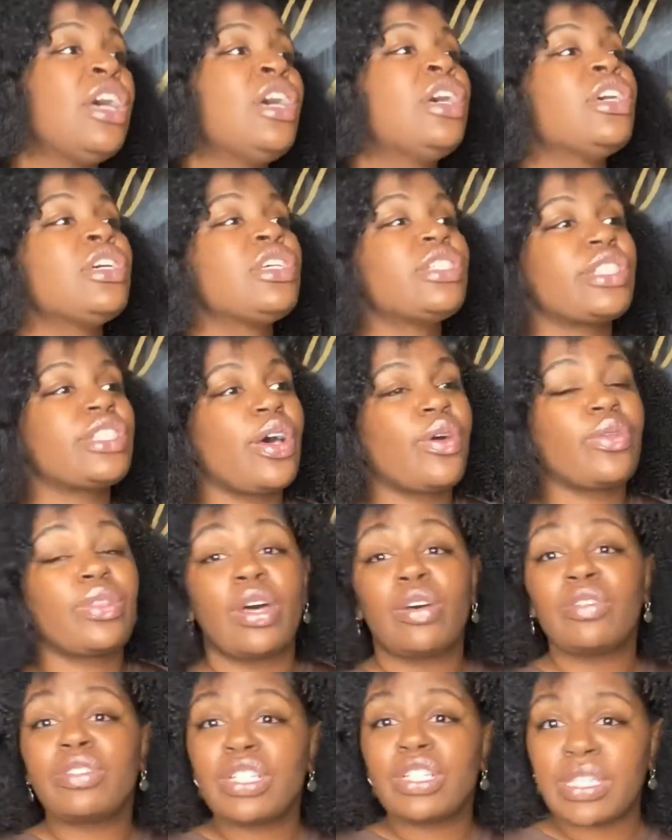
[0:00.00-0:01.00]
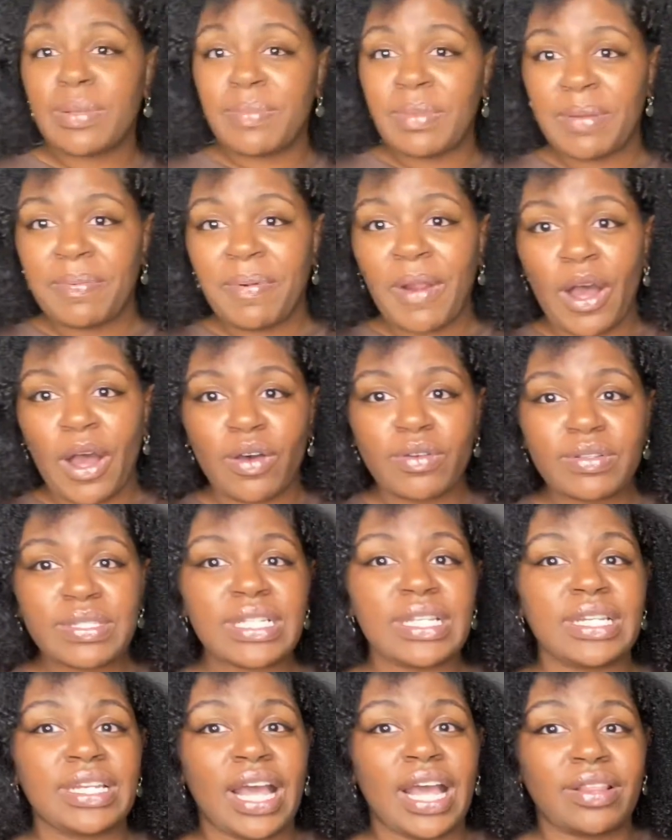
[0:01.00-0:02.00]
So those are some of the pros.
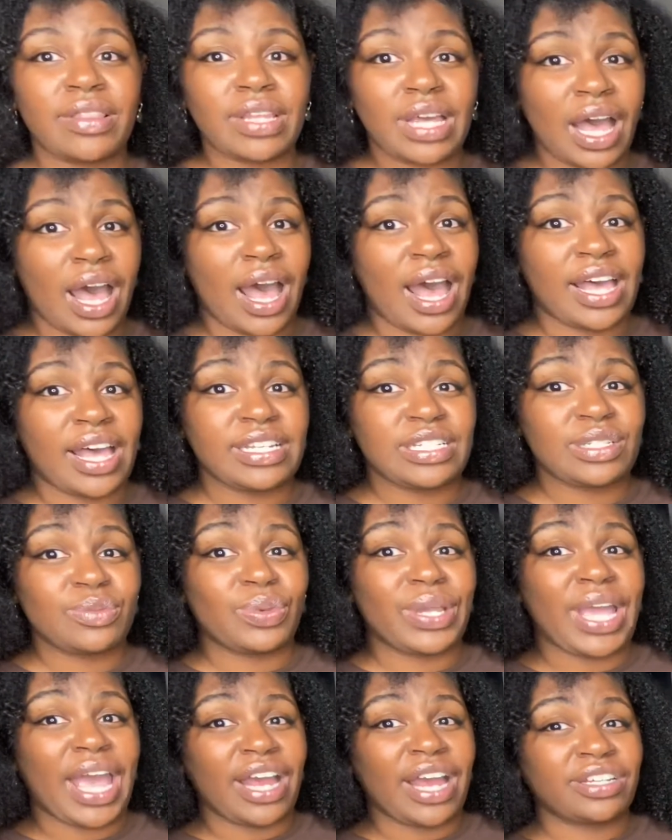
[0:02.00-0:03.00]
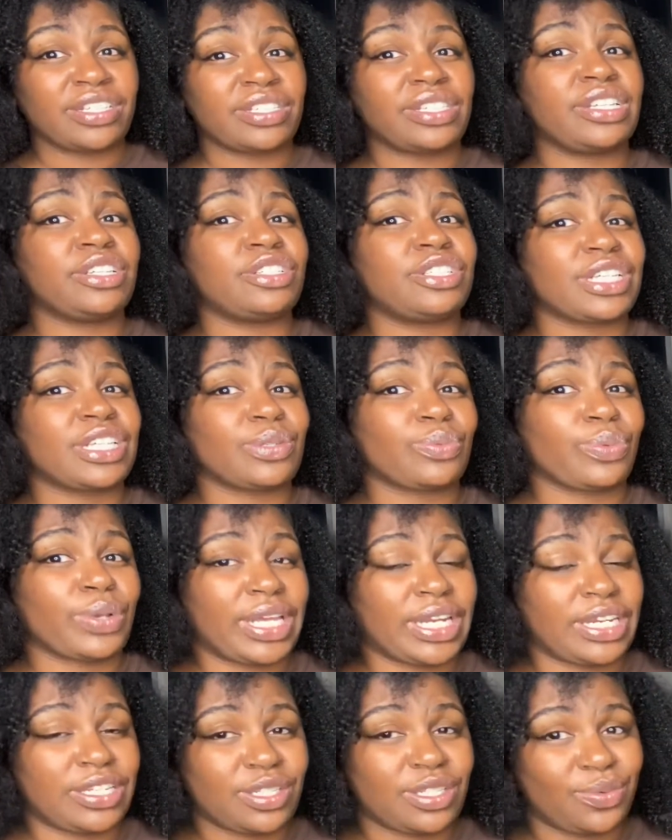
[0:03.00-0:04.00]
Now the cons. We actually just ran
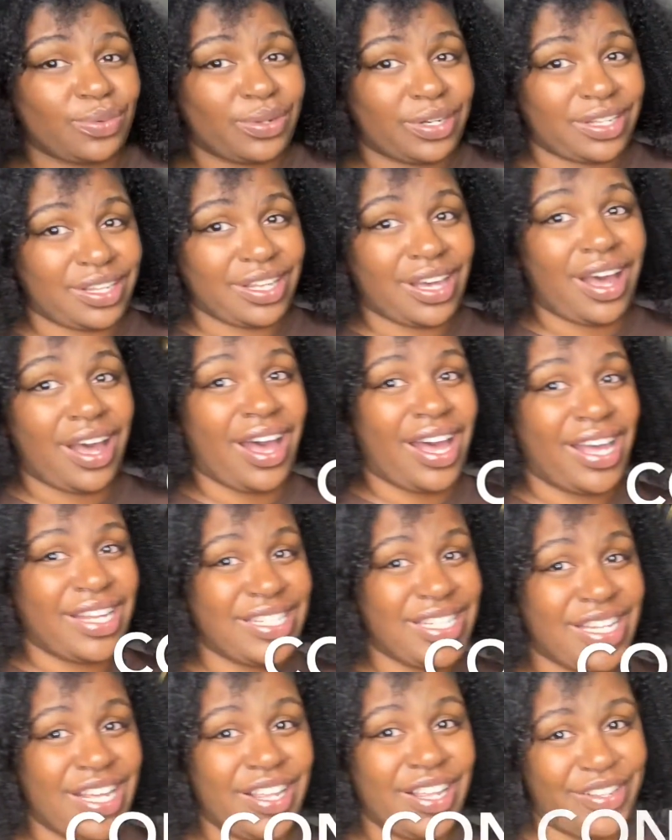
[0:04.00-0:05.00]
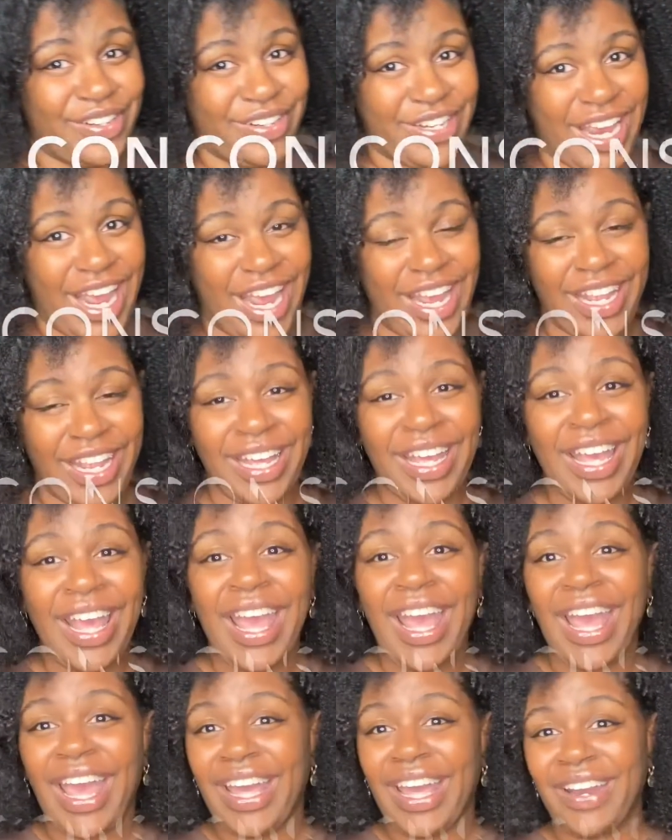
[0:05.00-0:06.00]
into one of the cons the other day.
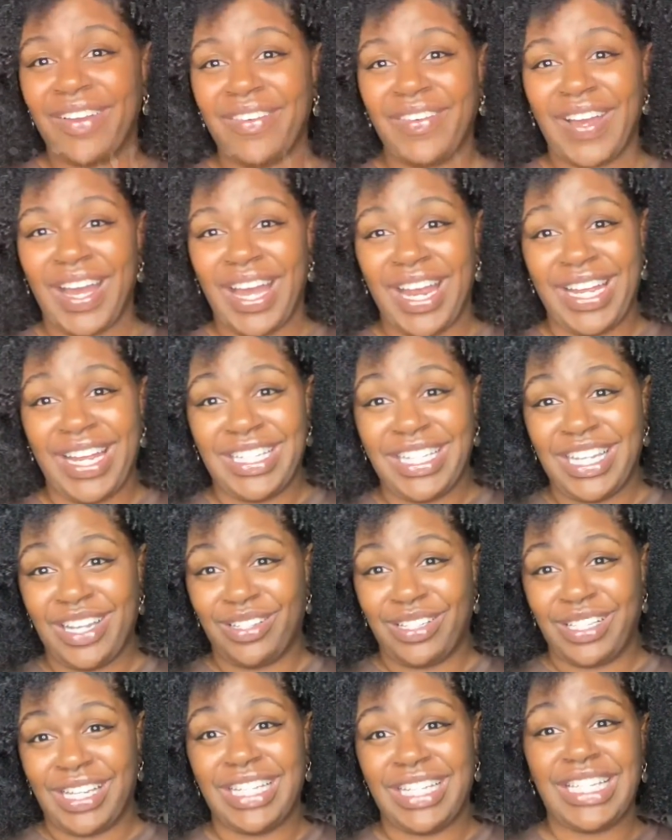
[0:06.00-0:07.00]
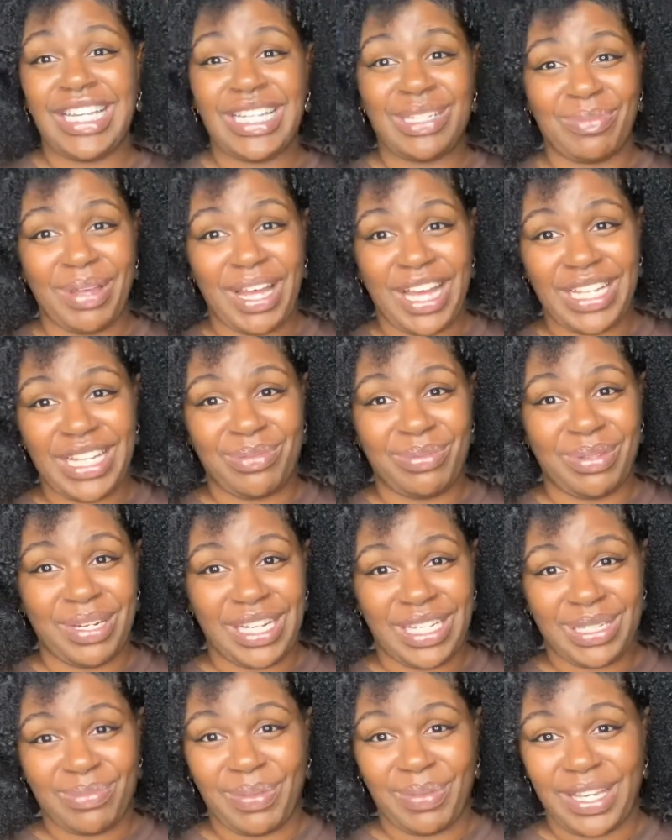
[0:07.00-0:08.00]
And oh my God, it takes my husband to
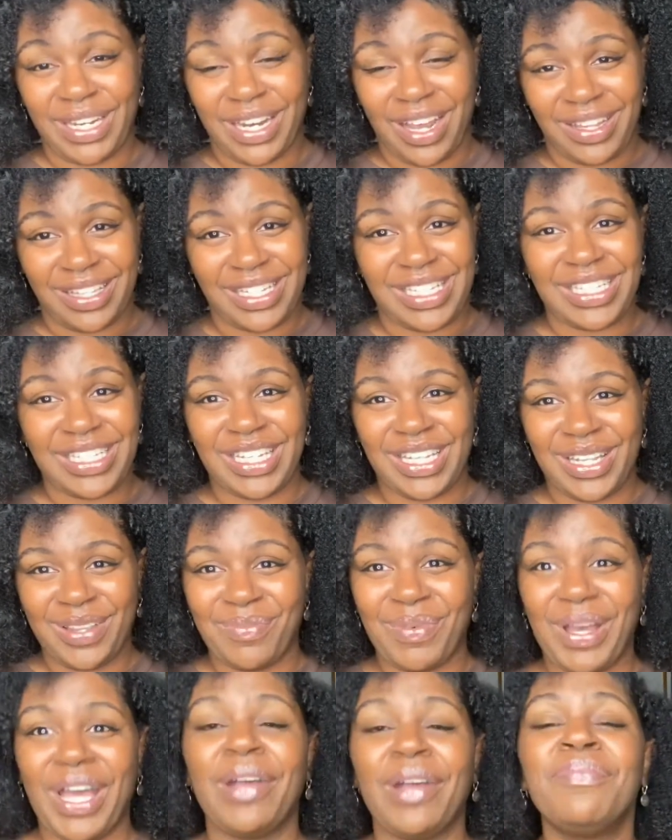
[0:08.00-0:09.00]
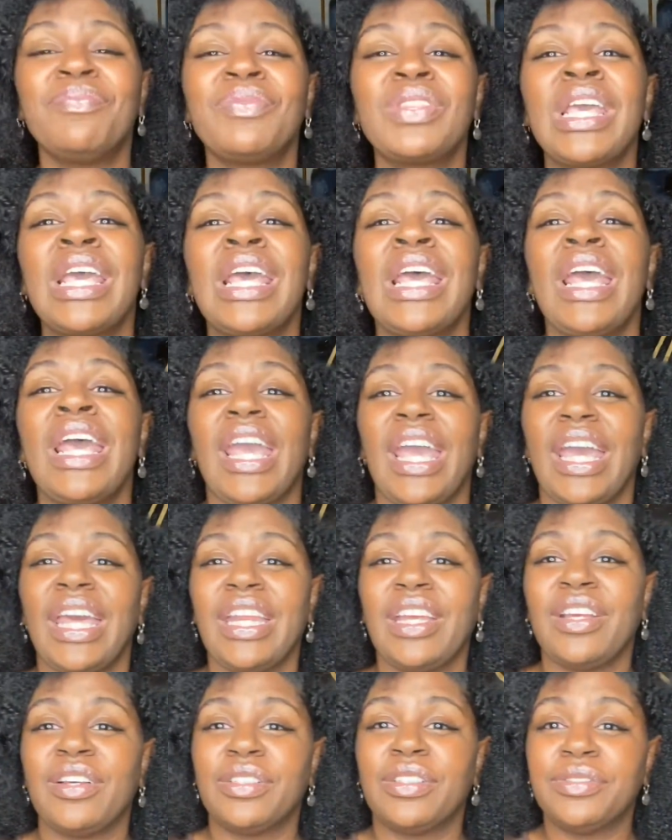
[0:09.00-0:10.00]
explain all this to you. But
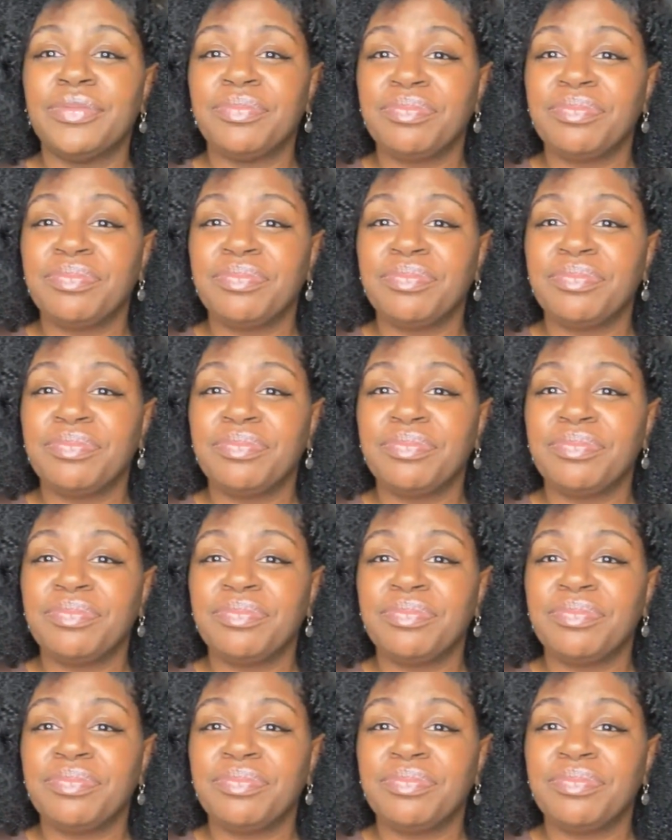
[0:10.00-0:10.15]
anywho,